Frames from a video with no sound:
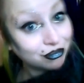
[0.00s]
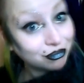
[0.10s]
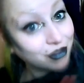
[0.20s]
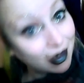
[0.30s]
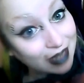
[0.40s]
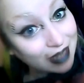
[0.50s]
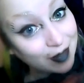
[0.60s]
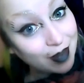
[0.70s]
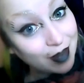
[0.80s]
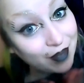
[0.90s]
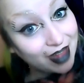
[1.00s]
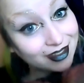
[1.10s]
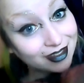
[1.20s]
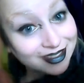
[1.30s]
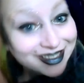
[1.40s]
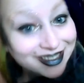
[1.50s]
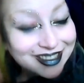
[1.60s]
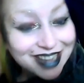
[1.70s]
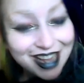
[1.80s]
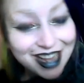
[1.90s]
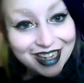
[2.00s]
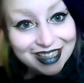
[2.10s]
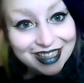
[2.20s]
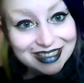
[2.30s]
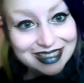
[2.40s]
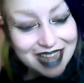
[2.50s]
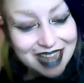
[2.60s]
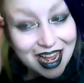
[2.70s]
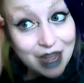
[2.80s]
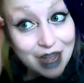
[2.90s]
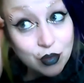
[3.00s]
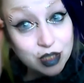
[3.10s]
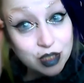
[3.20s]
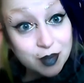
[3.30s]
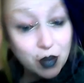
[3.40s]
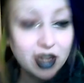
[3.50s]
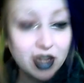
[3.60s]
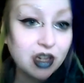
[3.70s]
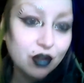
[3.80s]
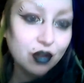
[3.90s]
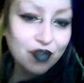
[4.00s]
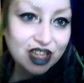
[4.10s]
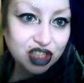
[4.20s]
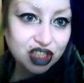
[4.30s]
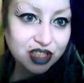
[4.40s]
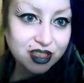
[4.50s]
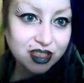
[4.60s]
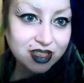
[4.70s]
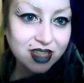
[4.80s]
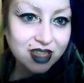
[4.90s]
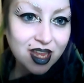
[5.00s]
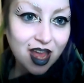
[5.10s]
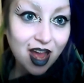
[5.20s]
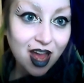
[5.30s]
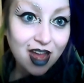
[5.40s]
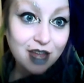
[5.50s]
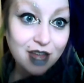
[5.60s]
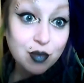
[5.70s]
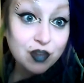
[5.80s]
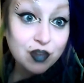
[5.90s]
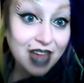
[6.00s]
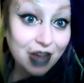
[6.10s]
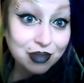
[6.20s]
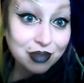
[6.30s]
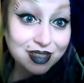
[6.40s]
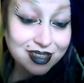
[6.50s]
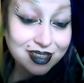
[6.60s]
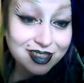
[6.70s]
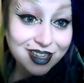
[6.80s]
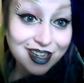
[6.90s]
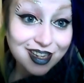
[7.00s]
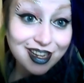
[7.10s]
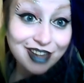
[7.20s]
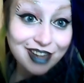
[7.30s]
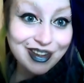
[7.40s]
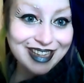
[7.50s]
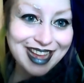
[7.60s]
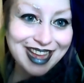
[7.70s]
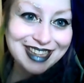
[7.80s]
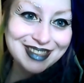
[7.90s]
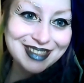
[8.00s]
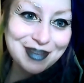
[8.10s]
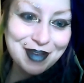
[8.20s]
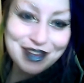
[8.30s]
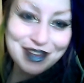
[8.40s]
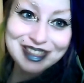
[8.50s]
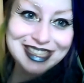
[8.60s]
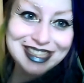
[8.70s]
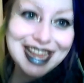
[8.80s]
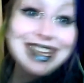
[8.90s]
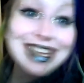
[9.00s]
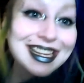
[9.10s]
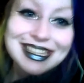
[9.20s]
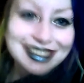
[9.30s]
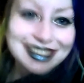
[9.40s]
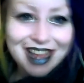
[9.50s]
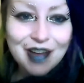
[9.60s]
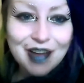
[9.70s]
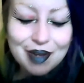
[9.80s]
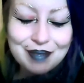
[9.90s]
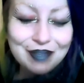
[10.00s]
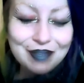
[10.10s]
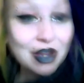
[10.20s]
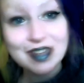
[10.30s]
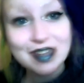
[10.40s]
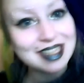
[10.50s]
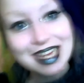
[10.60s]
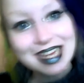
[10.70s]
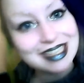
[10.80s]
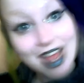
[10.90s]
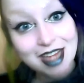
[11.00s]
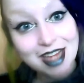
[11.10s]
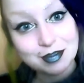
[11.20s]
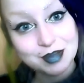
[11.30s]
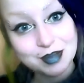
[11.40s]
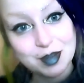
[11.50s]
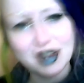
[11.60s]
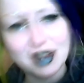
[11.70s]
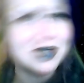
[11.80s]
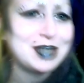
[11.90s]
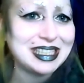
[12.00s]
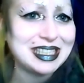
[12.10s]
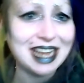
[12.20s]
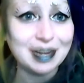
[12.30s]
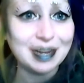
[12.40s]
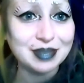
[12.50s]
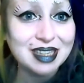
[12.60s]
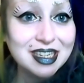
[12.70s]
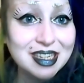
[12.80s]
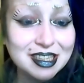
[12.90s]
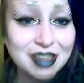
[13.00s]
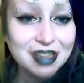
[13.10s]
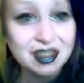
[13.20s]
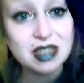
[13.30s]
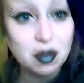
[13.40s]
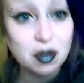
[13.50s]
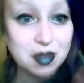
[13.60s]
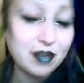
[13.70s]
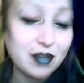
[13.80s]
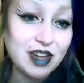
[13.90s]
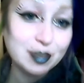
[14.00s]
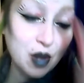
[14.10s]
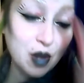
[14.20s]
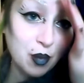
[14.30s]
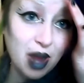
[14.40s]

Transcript: so I was happy about that. And I've also been working a lot of conventions. I moved house, I got engaged with my fiance, so a lot of exciting times, but lots of busy times. So this has sort of been the first moment